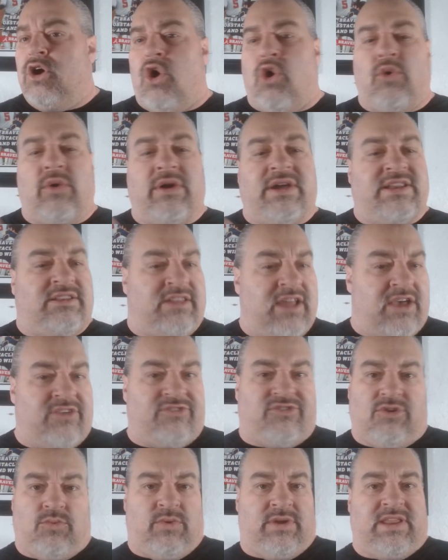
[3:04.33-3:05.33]
or he
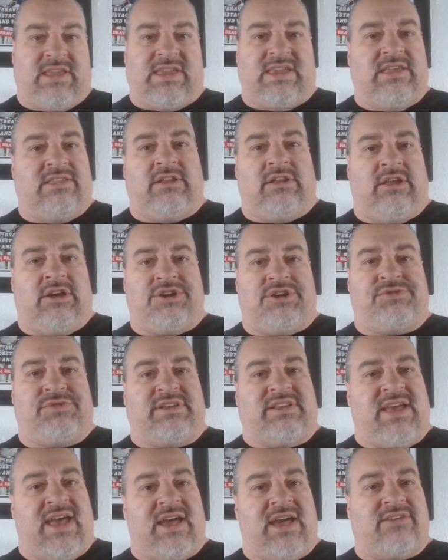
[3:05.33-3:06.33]
doesn't want to get in the
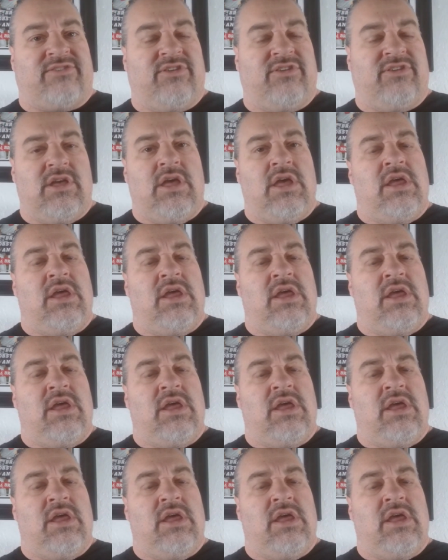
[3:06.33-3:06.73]
luxury tax.